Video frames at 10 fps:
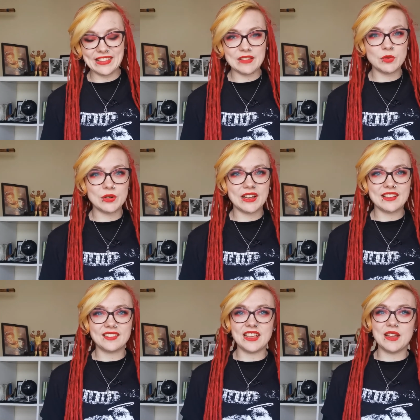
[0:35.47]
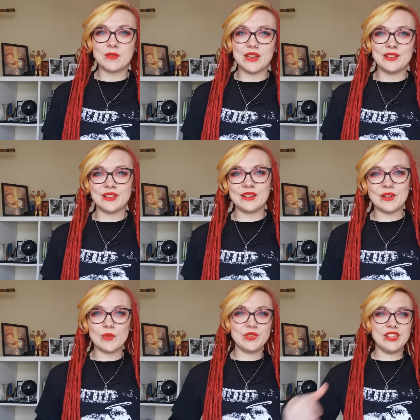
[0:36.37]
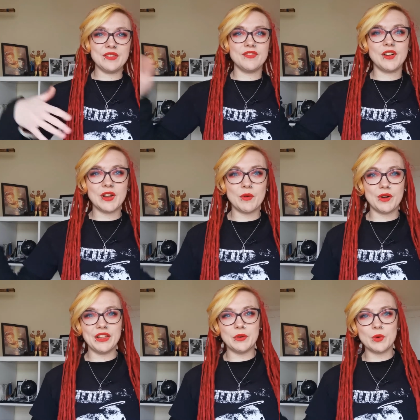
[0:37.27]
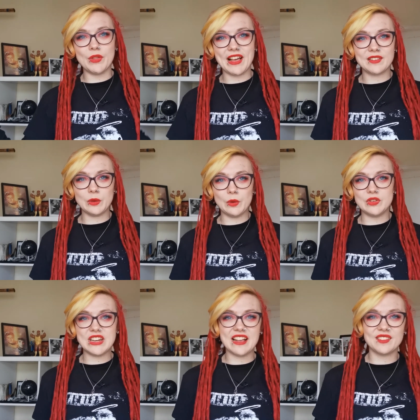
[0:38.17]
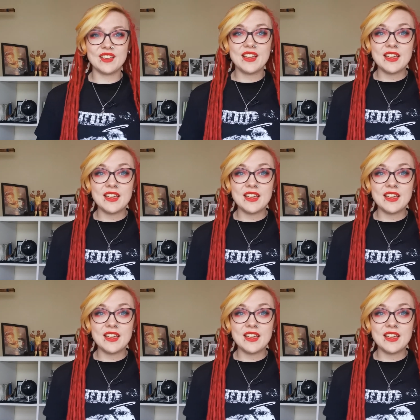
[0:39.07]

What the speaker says: and they've done like series and obviously the follow on and all that sort of jazz.